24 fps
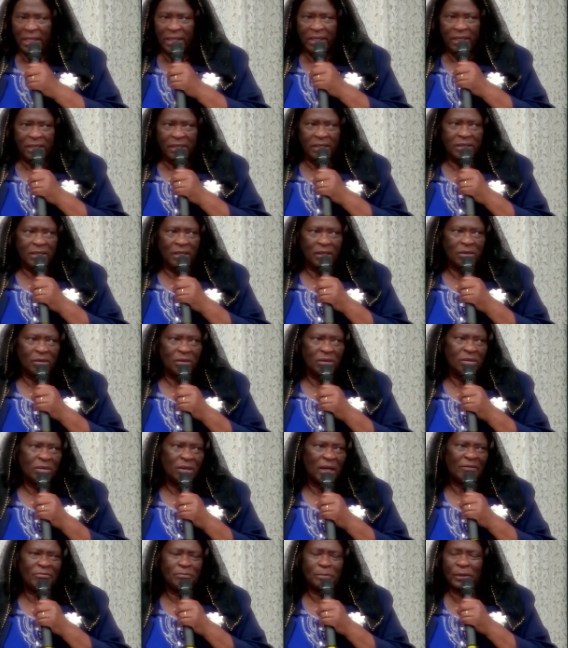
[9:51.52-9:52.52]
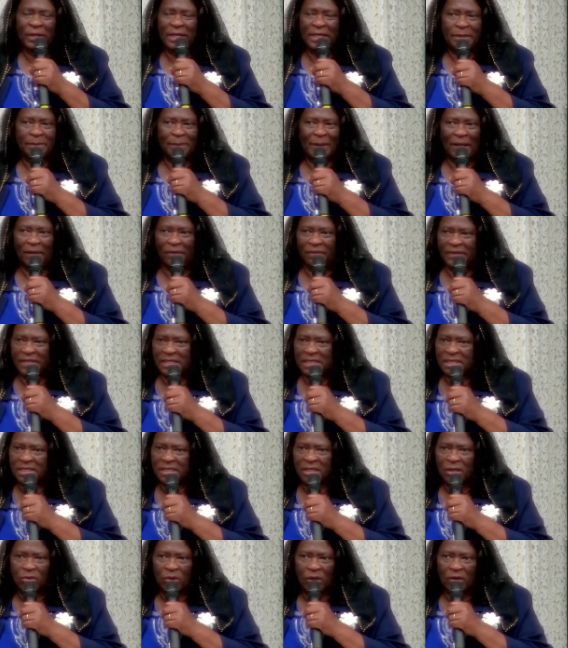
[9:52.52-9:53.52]
You know, I've prayed about this
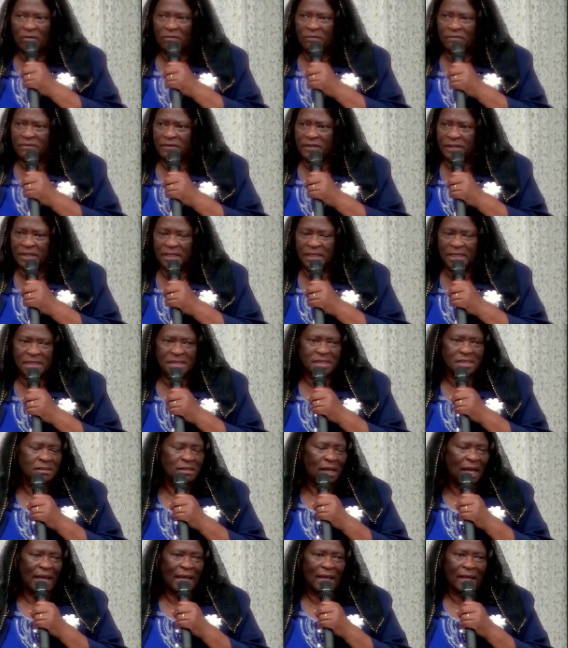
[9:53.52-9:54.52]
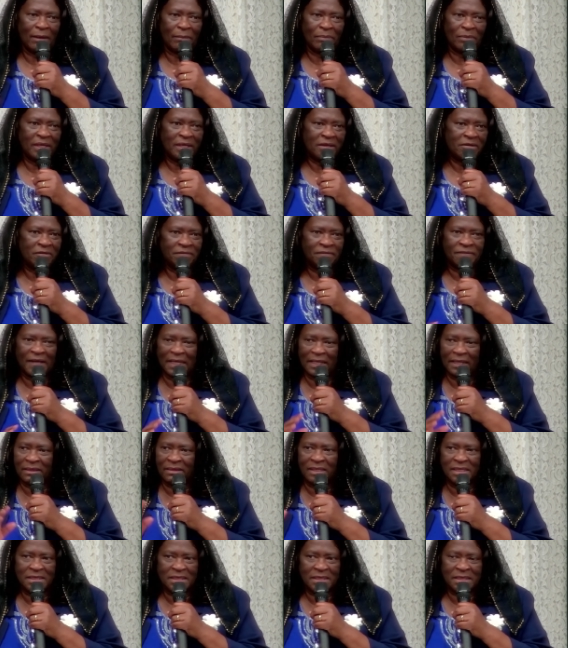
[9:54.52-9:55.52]
so often, it's not happening. In
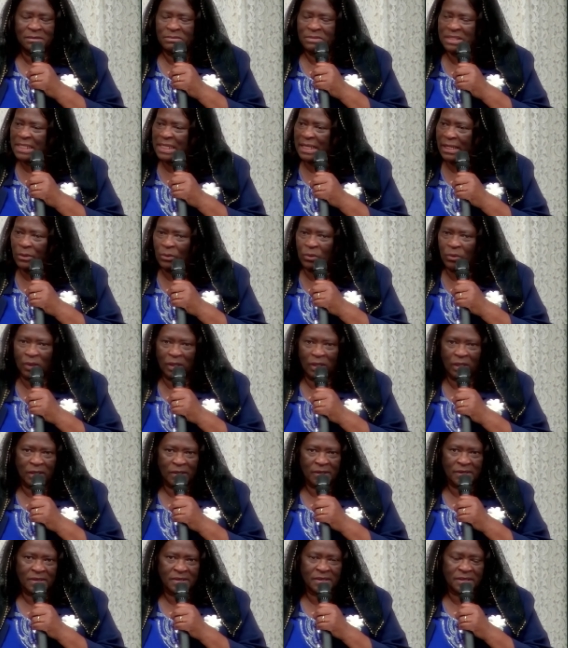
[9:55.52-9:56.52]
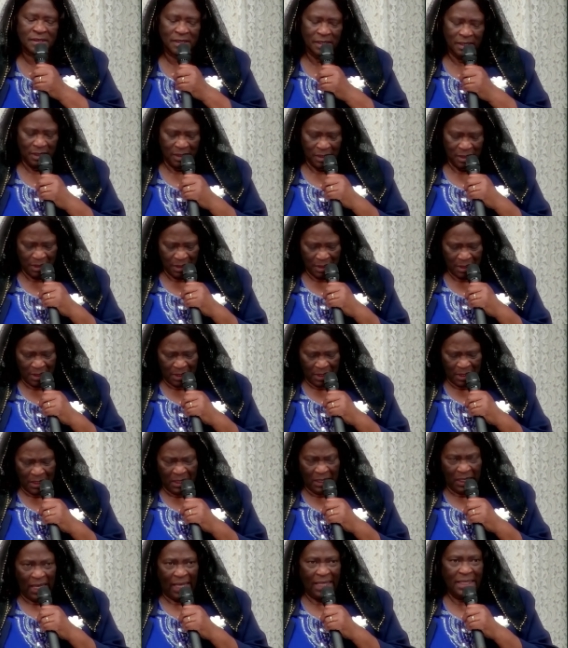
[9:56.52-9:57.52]
fact, things seem to get worse.
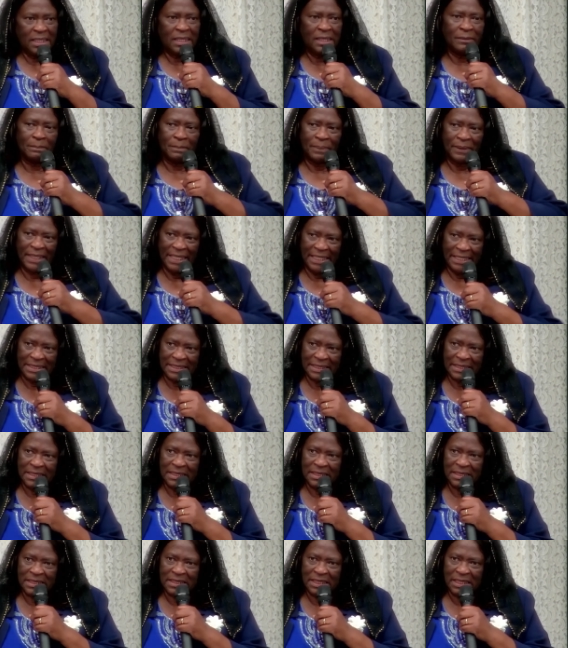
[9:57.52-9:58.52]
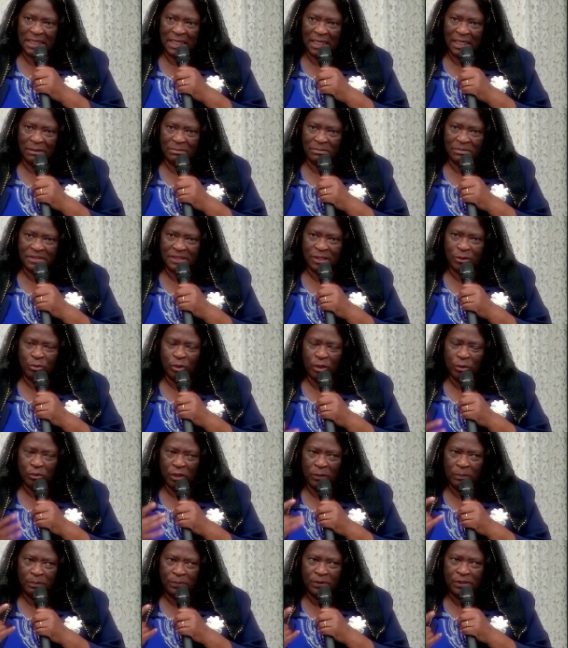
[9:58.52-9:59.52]
And complacency comes in. We
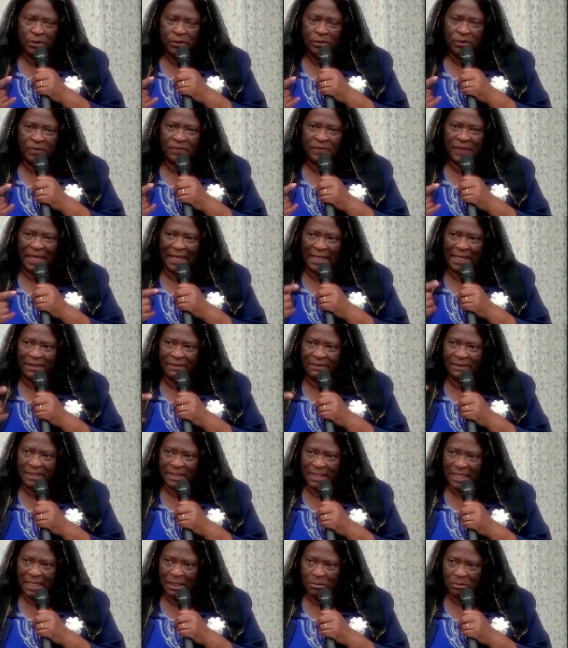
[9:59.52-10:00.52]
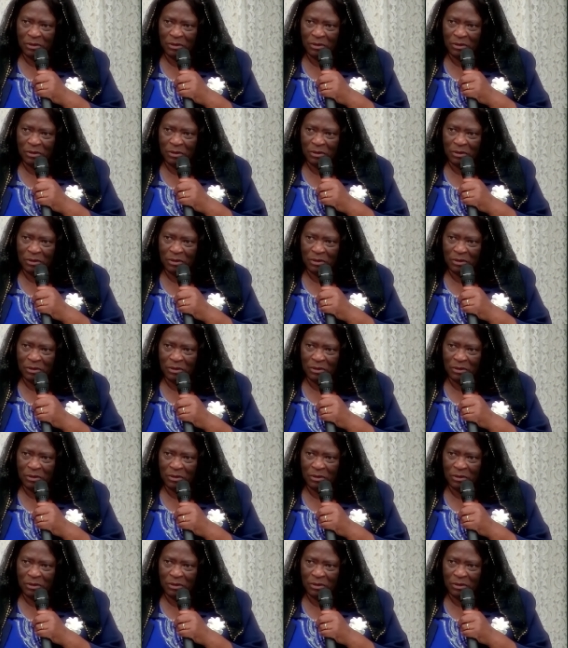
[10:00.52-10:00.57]
rebuke that in the name